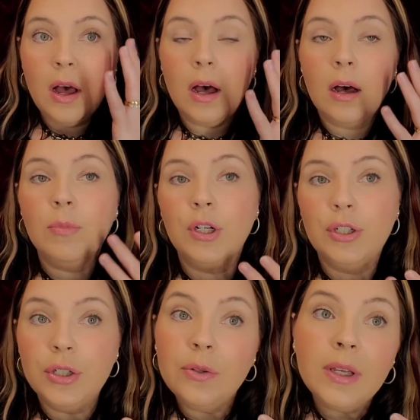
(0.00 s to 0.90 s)
a more
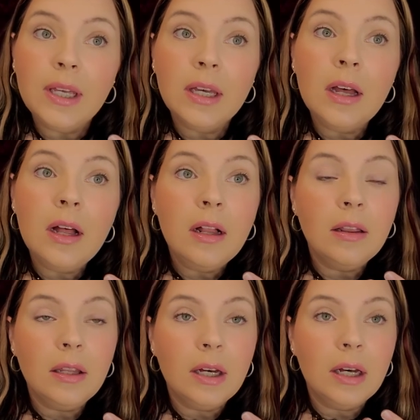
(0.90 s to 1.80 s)
dewy
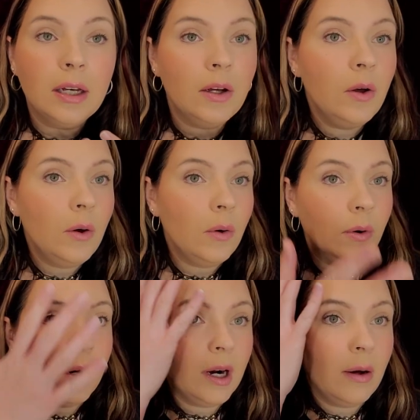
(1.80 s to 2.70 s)
look
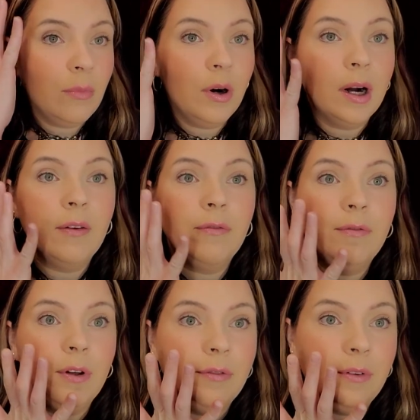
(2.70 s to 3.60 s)
or a more
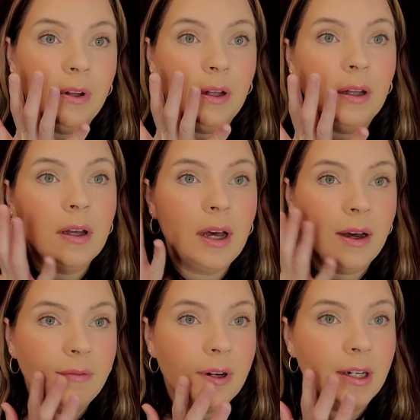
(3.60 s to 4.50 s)
full full
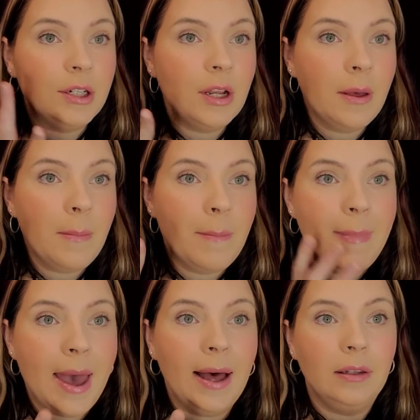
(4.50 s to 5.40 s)
coverage
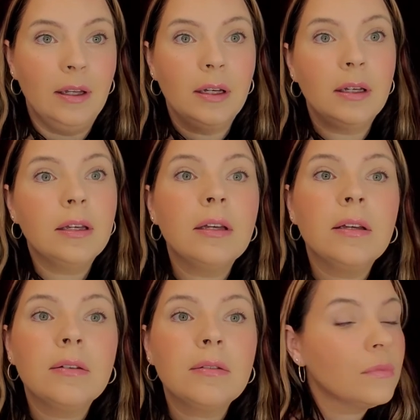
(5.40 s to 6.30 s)
matte look.
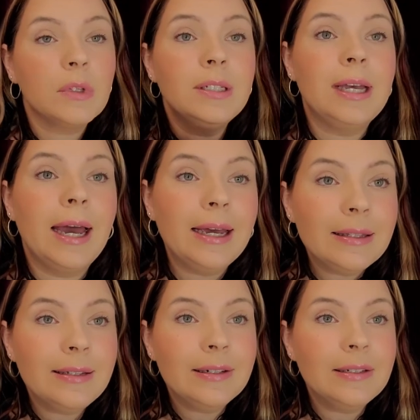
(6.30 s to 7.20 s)
Because I
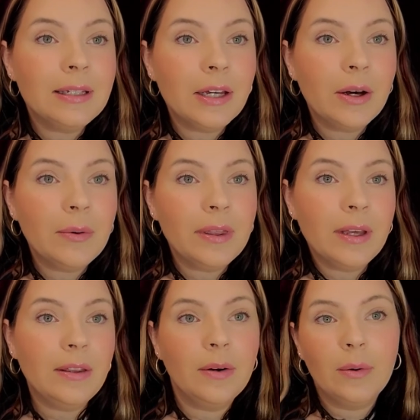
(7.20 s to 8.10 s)
could seriously go with
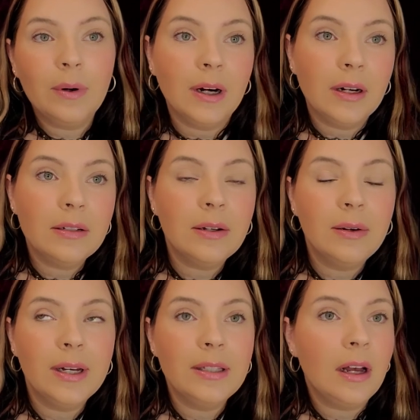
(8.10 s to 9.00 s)
either or. So
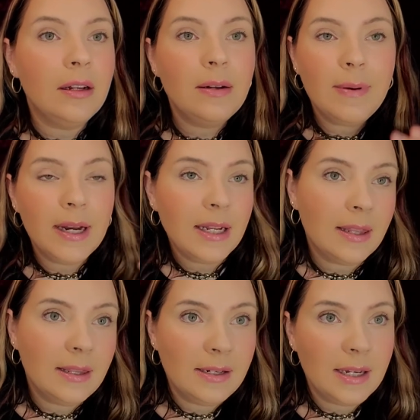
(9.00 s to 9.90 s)
it's all depending
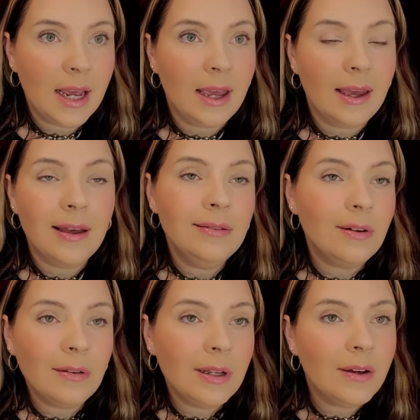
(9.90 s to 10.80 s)
on the day. It's
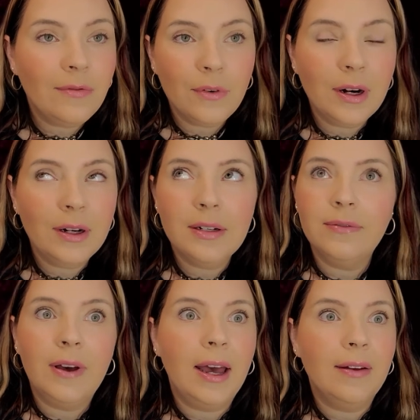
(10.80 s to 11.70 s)
only a 4 to
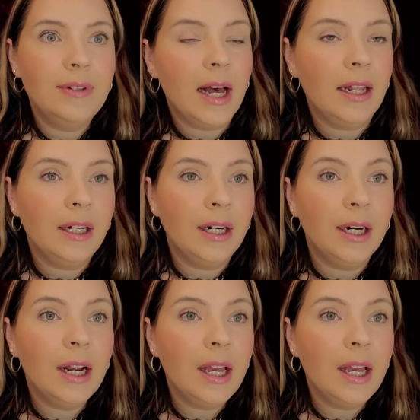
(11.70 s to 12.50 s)
$5